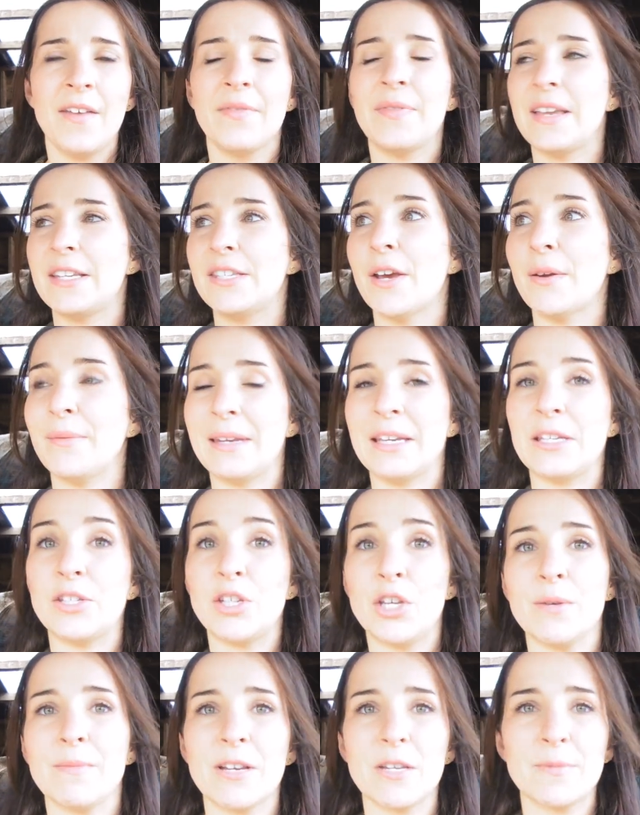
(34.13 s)
they don't need
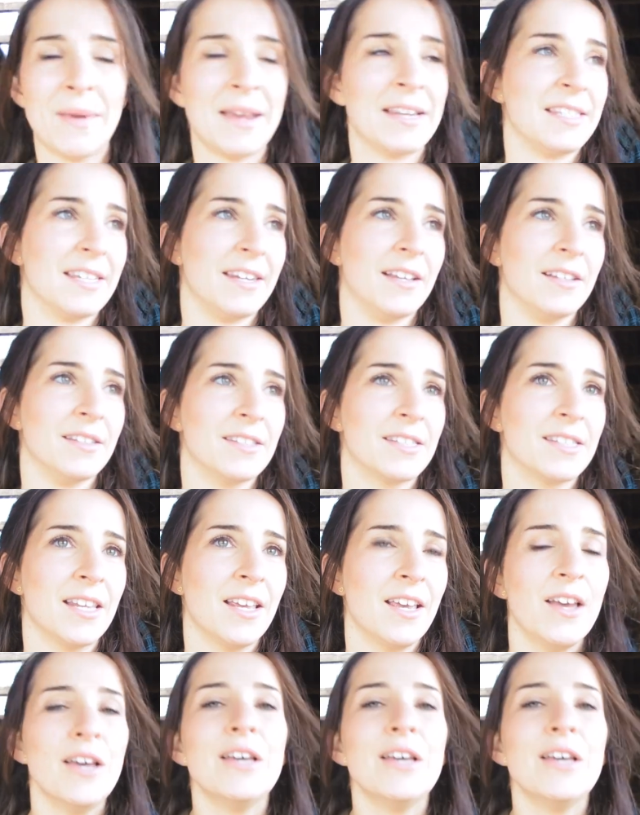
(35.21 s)
too much maintenance.